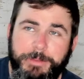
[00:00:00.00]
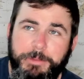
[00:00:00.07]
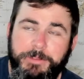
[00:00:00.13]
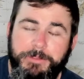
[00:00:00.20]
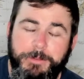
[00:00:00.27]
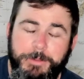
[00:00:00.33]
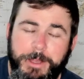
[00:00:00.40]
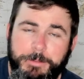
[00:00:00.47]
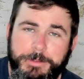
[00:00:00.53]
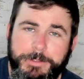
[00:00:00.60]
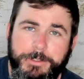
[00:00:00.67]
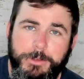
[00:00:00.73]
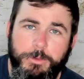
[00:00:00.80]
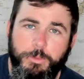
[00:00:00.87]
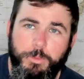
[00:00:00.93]
I mean, from
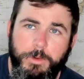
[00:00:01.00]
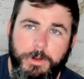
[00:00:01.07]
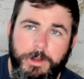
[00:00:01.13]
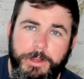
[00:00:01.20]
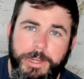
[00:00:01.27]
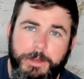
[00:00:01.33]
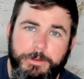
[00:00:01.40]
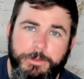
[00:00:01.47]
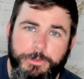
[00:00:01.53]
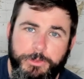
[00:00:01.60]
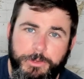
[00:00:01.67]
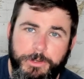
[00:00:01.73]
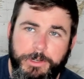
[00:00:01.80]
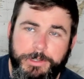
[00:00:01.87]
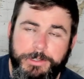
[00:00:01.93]
episode 1, I was
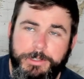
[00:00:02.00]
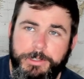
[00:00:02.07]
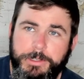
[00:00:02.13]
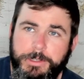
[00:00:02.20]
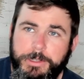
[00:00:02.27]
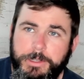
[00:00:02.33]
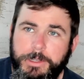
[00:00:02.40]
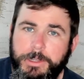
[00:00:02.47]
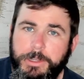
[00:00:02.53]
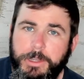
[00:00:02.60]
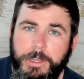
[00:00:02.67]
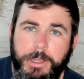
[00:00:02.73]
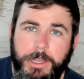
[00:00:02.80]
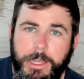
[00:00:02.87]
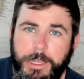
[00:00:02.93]
hooked
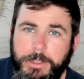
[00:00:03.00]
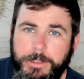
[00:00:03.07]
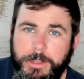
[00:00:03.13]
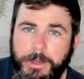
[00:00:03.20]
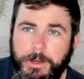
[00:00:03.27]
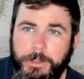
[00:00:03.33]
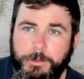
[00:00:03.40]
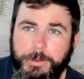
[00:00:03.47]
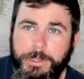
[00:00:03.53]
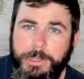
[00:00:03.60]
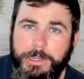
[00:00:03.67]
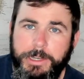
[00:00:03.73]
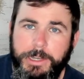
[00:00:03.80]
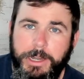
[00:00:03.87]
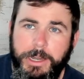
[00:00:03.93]
all the way
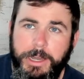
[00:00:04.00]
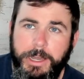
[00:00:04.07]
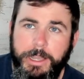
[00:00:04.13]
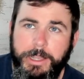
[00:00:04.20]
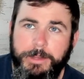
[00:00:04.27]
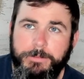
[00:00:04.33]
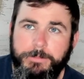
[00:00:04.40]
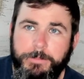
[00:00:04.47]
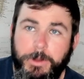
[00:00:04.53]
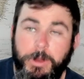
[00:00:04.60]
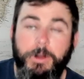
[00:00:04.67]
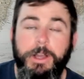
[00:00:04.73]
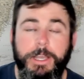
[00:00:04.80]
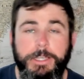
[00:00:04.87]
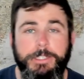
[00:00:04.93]
to 9. Oh,
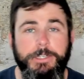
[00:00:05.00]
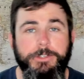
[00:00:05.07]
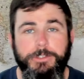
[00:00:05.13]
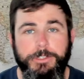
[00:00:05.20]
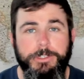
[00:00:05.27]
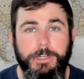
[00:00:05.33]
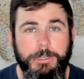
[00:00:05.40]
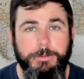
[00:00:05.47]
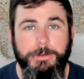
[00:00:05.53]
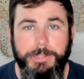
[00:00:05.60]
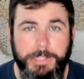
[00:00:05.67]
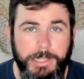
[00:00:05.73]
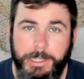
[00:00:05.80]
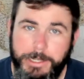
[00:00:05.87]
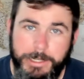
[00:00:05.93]
I guess I'll just talk about
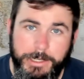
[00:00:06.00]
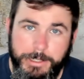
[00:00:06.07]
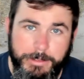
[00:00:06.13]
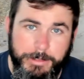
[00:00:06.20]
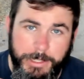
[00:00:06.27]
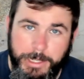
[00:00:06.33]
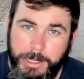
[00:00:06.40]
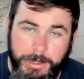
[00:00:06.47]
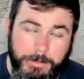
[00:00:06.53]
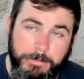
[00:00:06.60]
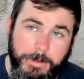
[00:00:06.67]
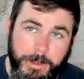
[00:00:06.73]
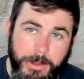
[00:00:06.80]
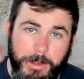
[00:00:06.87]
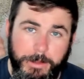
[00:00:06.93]
the ending. Yeah.
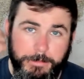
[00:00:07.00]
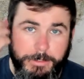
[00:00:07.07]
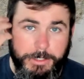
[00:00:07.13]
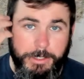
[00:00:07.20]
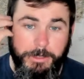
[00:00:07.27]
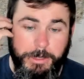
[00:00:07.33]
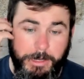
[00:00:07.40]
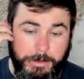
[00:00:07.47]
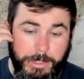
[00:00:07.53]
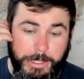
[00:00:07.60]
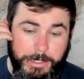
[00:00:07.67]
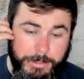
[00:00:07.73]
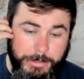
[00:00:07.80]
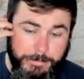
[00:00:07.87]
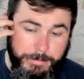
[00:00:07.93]
So I'll
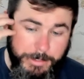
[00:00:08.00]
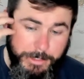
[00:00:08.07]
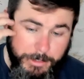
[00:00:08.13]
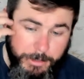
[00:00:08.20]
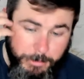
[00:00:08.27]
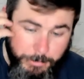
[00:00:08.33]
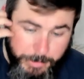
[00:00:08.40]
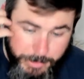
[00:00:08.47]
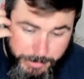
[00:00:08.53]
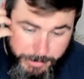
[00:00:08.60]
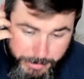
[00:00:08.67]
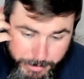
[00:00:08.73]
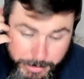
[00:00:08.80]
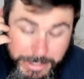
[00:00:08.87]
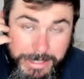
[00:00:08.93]
end the video with
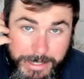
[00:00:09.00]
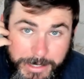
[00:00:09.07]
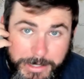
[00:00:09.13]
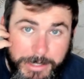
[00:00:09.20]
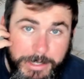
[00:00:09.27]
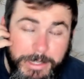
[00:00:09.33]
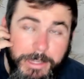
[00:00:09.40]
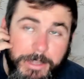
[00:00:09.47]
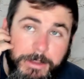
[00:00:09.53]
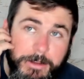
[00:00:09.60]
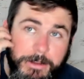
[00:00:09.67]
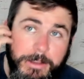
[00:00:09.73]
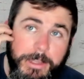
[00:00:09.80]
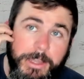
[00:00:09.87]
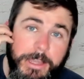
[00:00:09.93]
the ending here.